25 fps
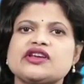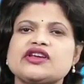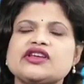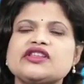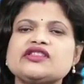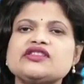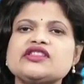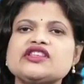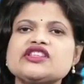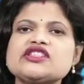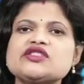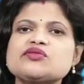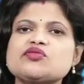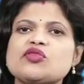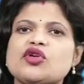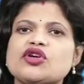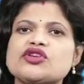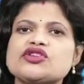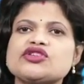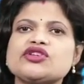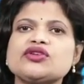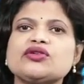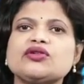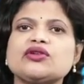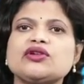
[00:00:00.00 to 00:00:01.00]
In this
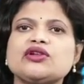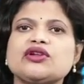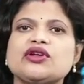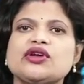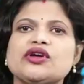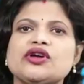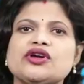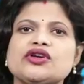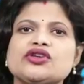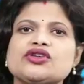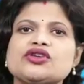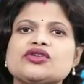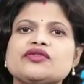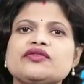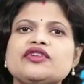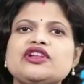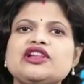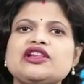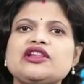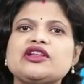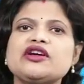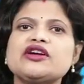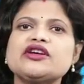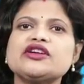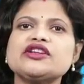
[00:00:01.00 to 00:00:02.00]
module, you
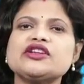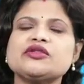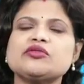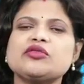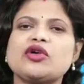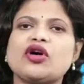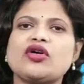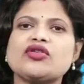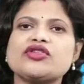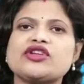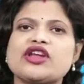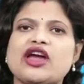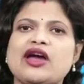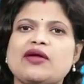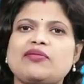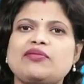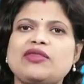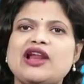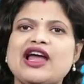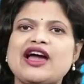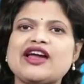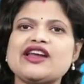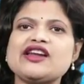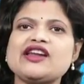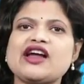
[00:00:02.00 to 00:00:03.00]
will learn about
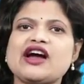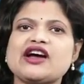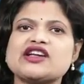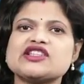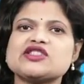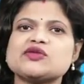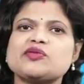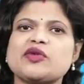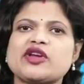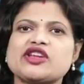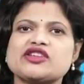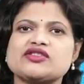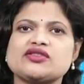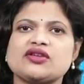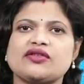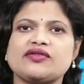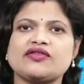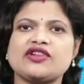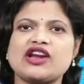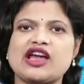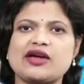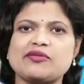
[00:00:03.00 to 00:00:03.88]
applied aspects of